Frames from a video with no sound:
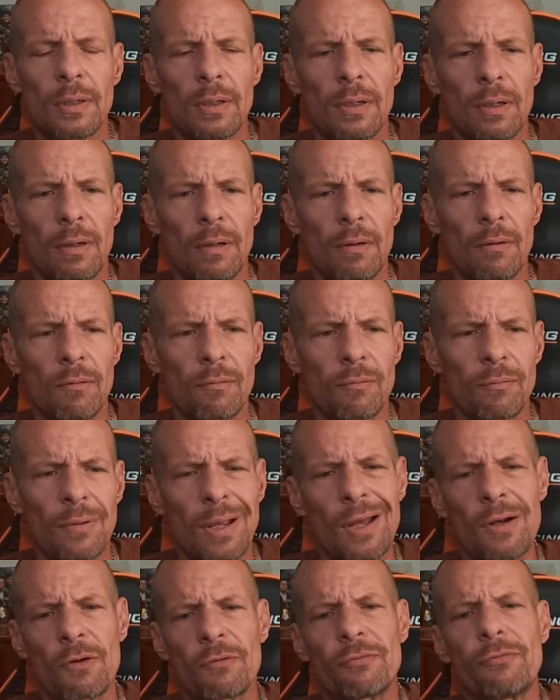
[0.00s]

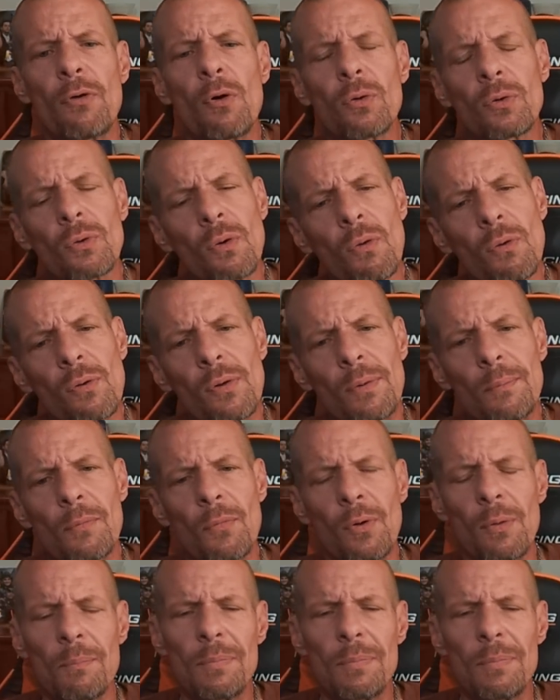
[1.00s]
kind of folklore or